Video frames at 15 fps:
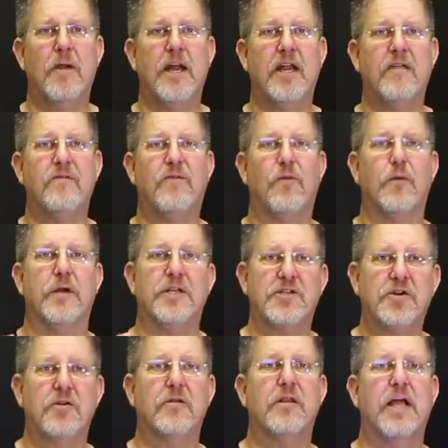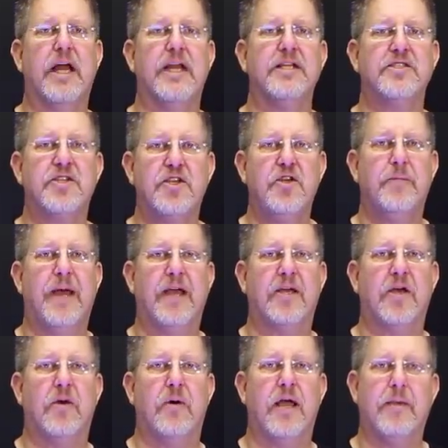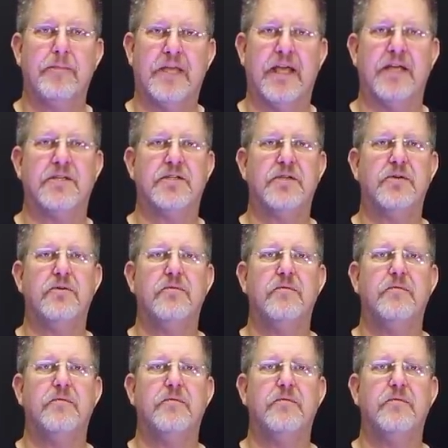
rating for Eternal Lighting's CUBEecho M K two,